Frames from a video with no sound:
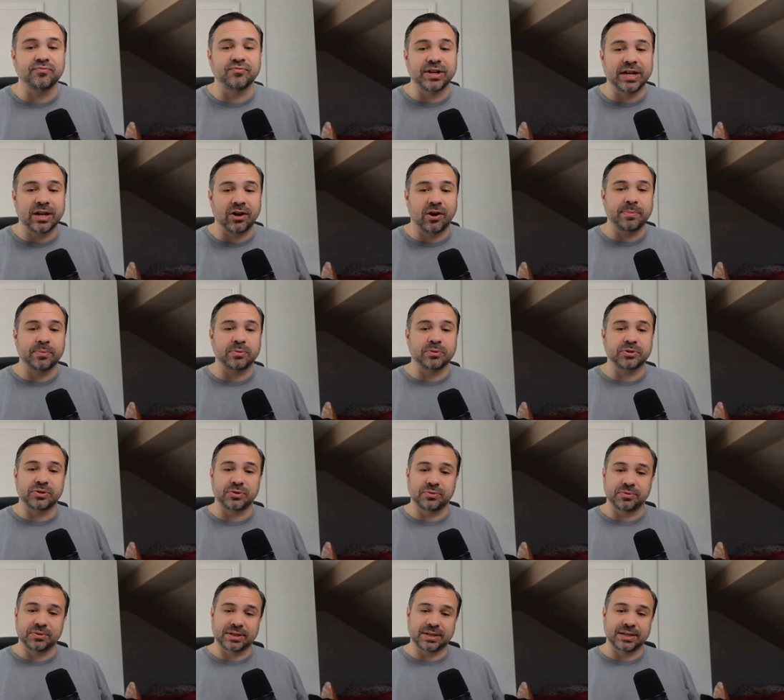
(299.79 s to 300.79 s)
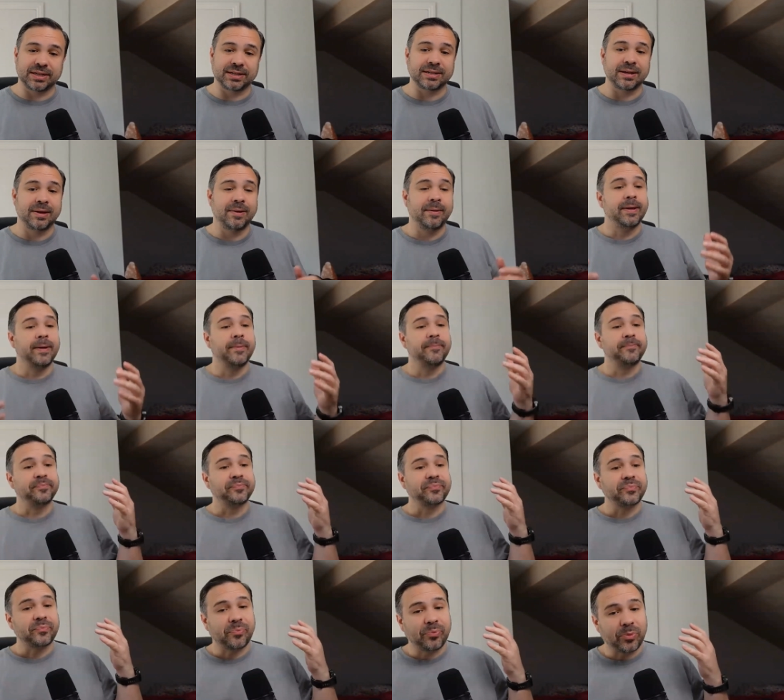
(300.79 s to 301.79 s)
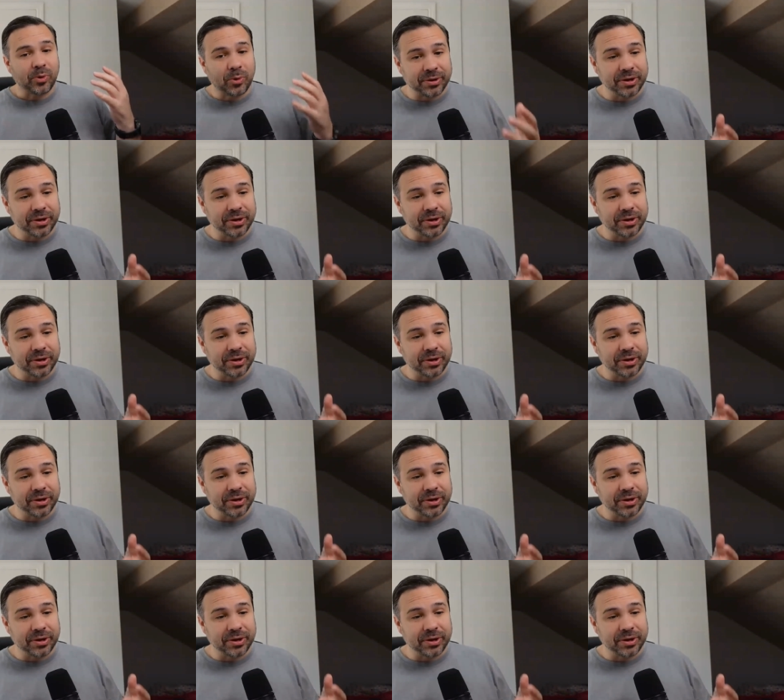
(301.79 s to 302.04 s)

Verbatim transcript: reliable sources. One